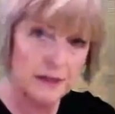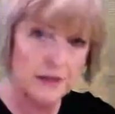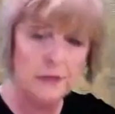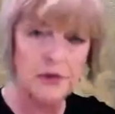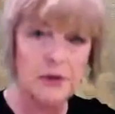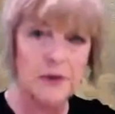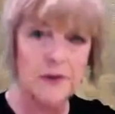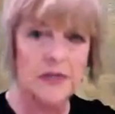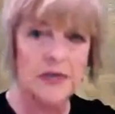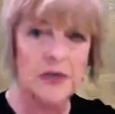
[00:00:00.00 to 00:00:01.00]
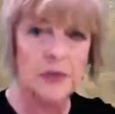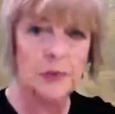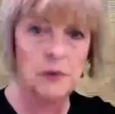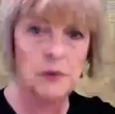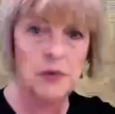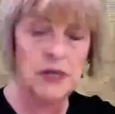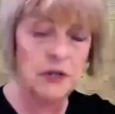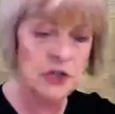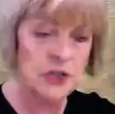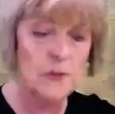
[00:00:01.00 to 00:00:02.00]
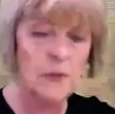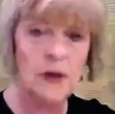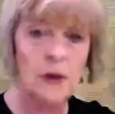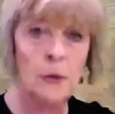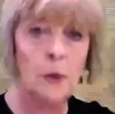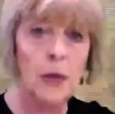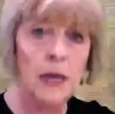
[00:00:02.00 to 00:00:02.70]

something that's tangible. It's showing you